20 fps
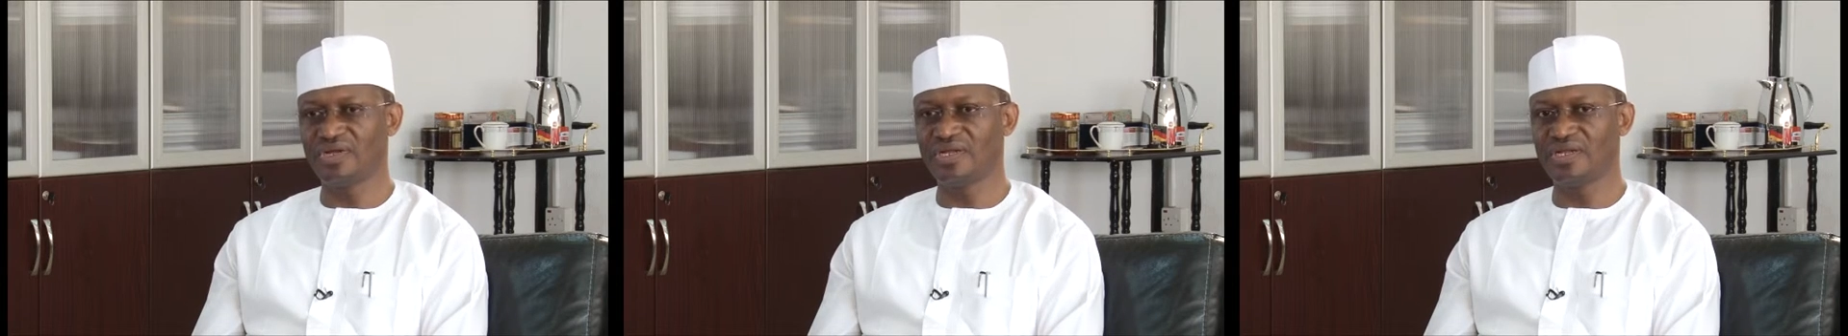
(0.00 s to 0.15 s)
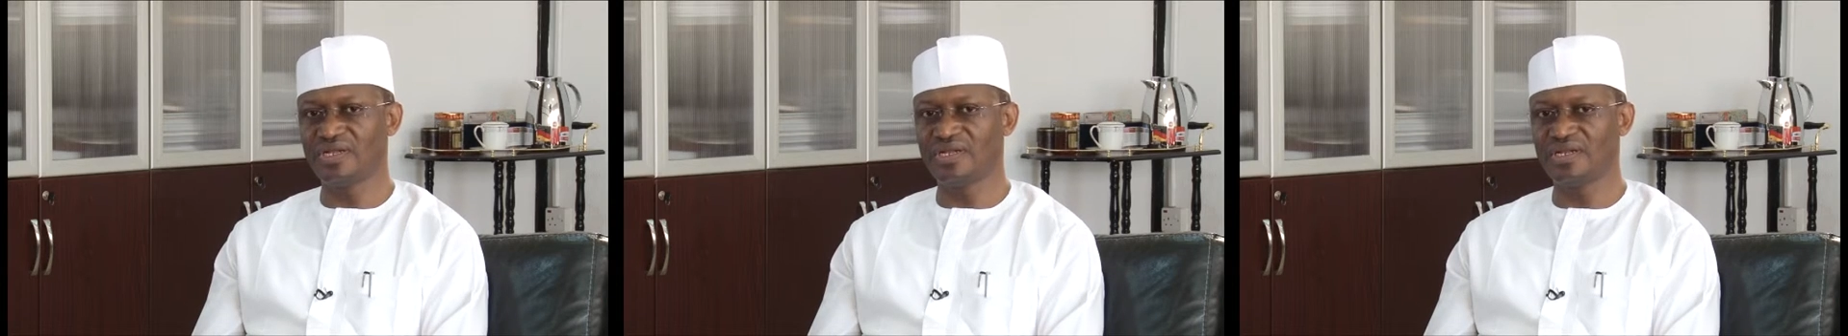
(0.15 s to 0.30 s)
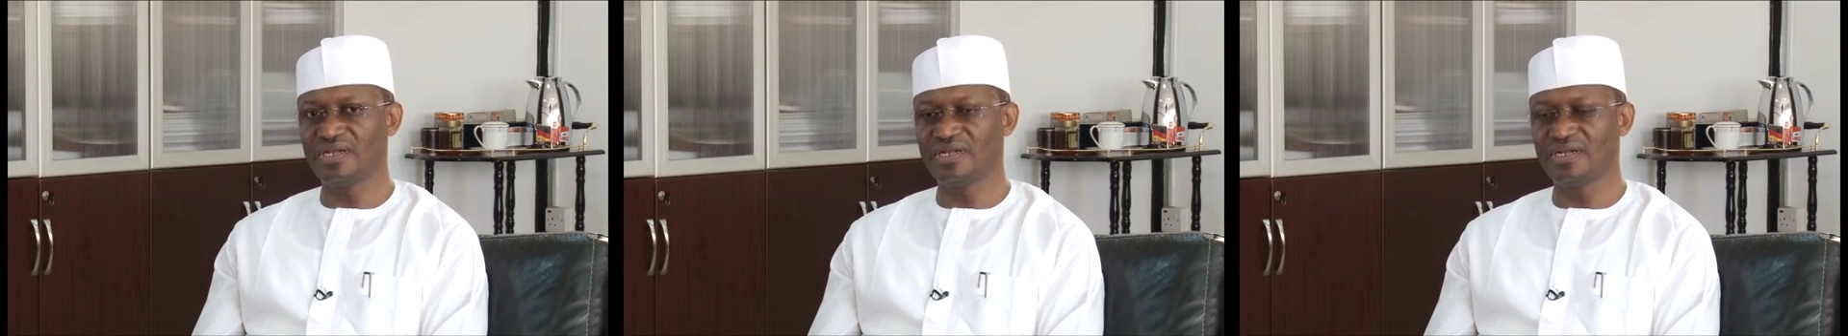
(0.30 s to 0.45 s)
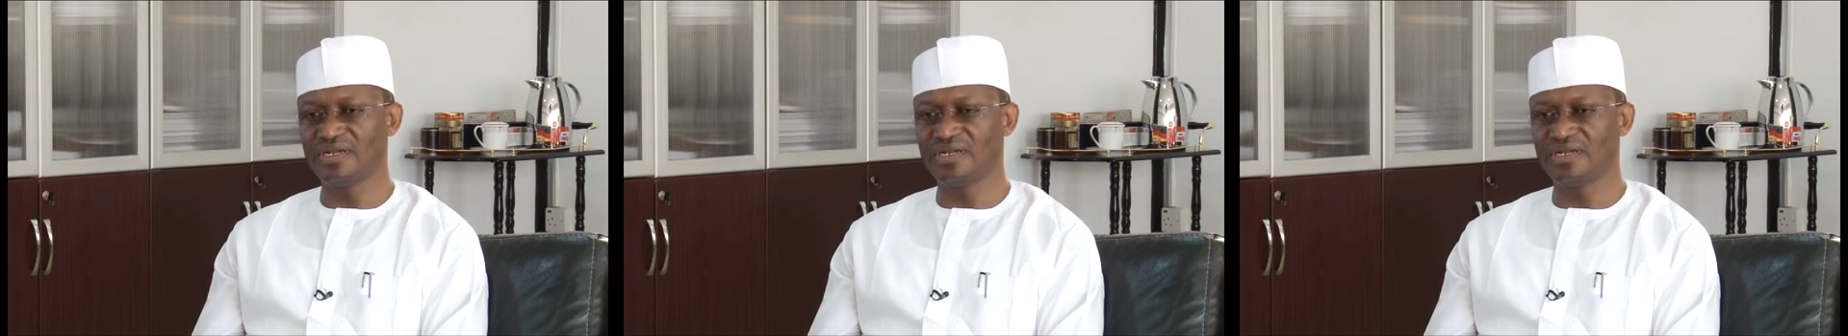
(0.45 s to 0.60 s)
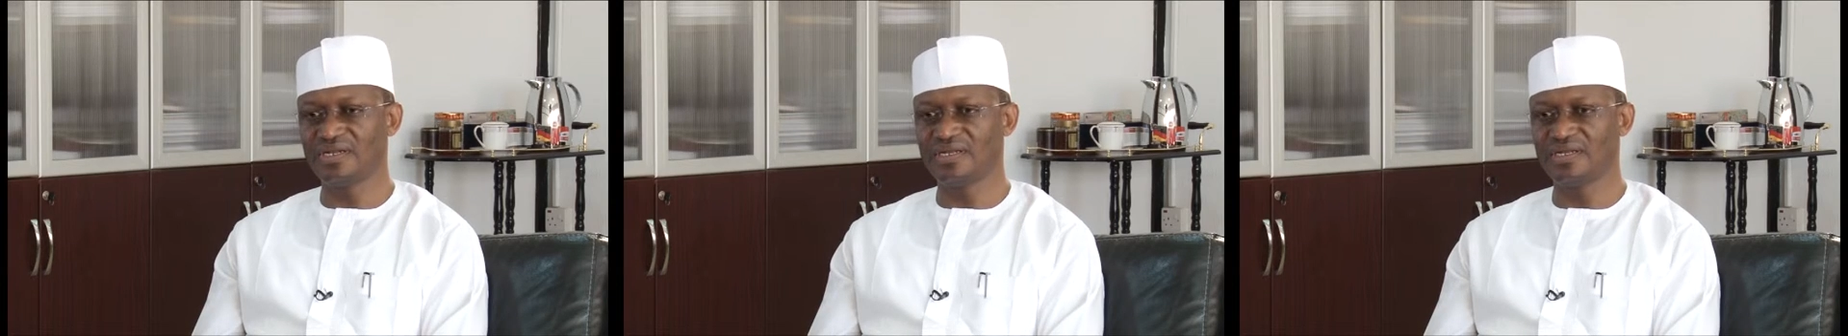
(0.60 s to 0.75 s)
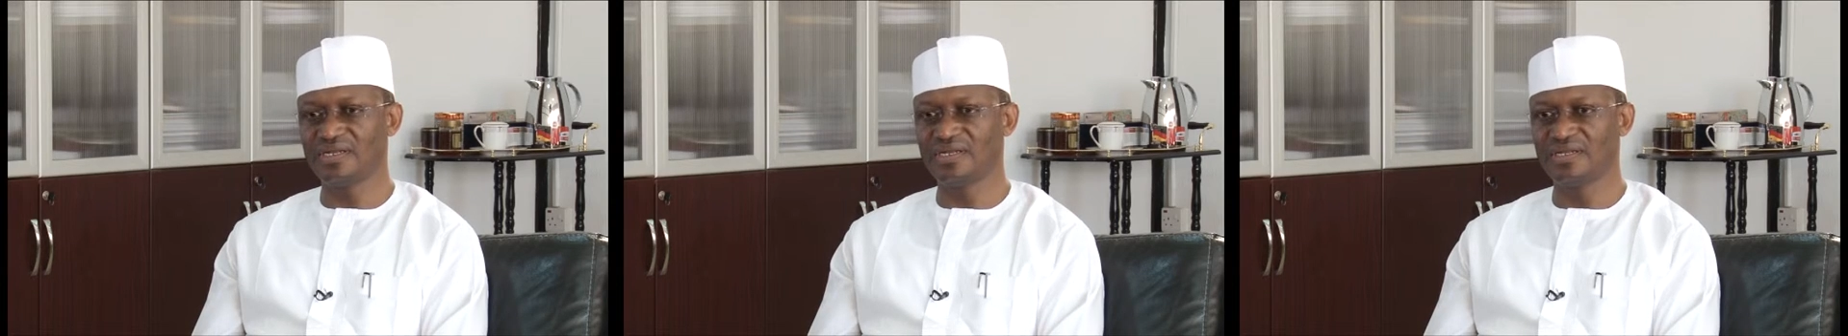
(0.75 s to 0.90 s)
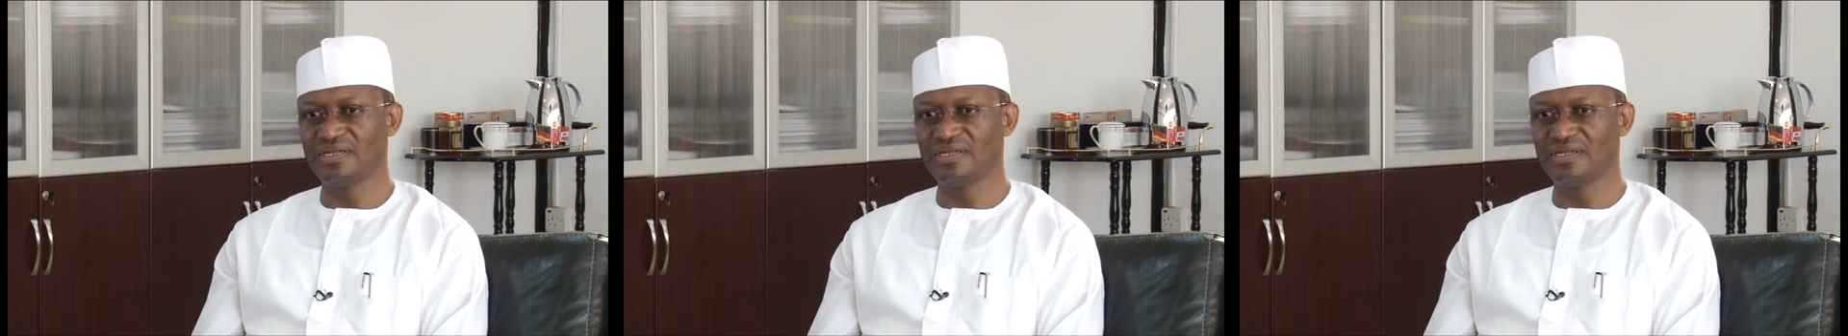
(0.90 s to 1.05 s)
advised
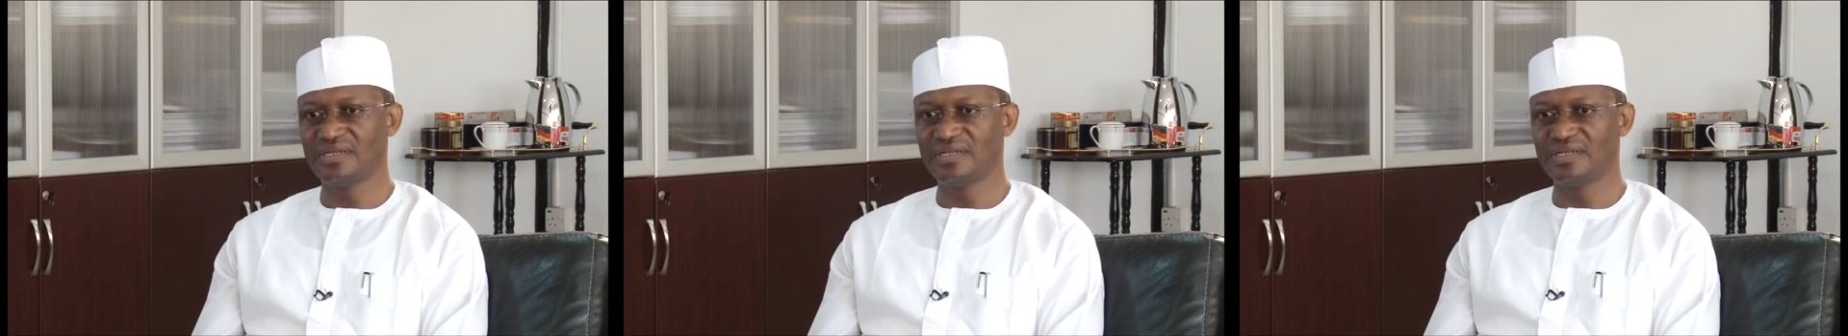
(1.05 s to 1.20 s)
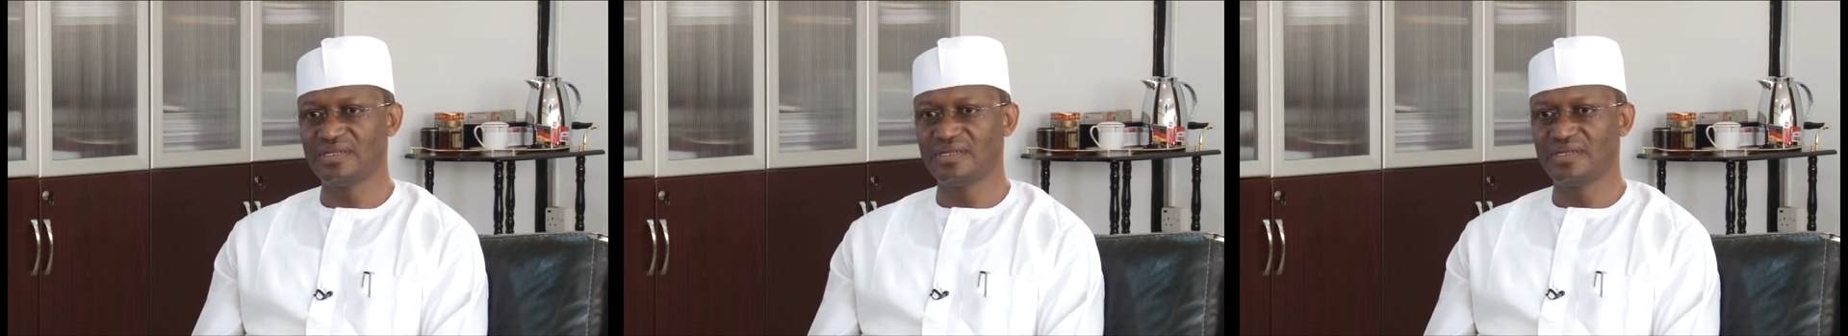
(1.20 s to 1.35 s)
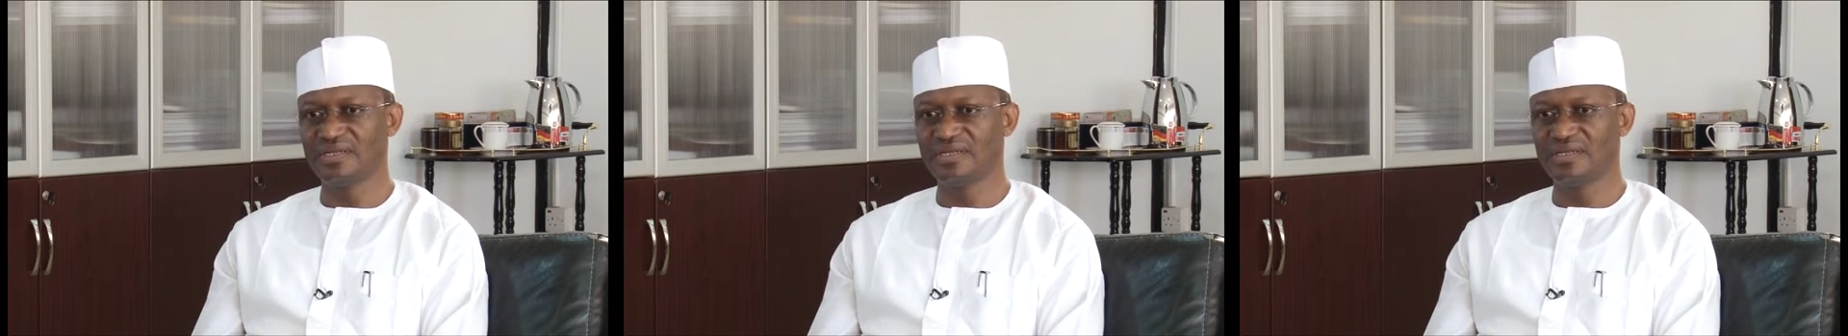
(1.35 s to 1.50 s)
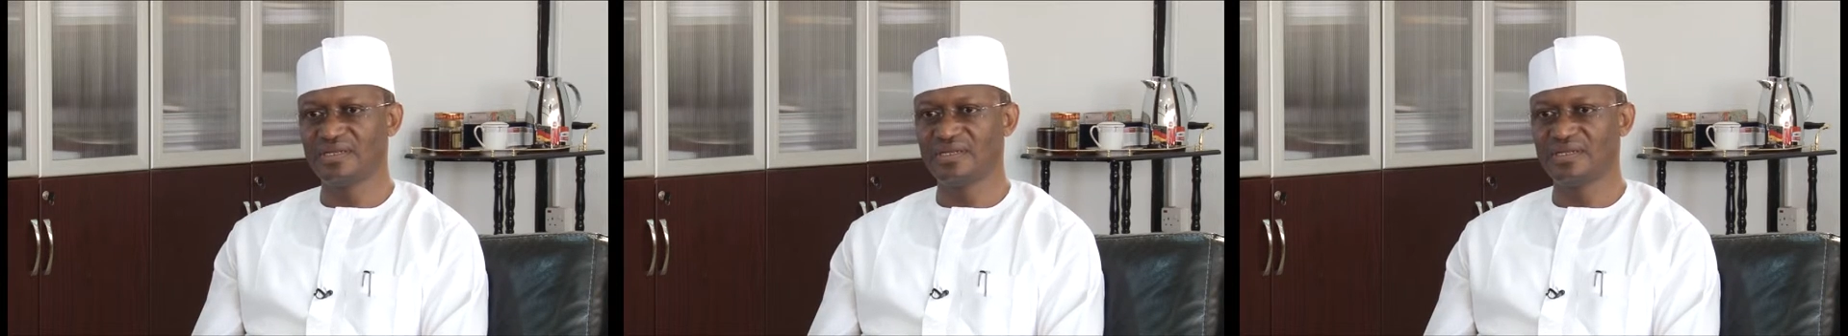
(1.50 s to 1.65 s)
the authority